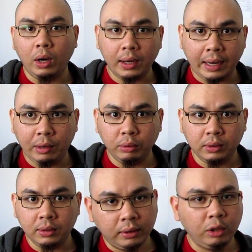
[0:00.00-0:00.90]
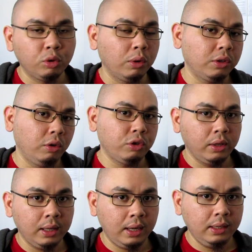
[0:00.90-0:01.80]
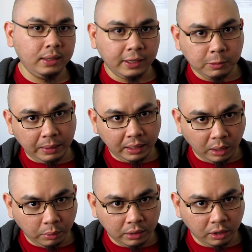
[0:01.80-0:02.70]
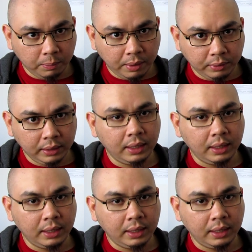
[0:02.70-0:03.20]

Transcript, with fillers: account the usual social things like speaking with your opponent,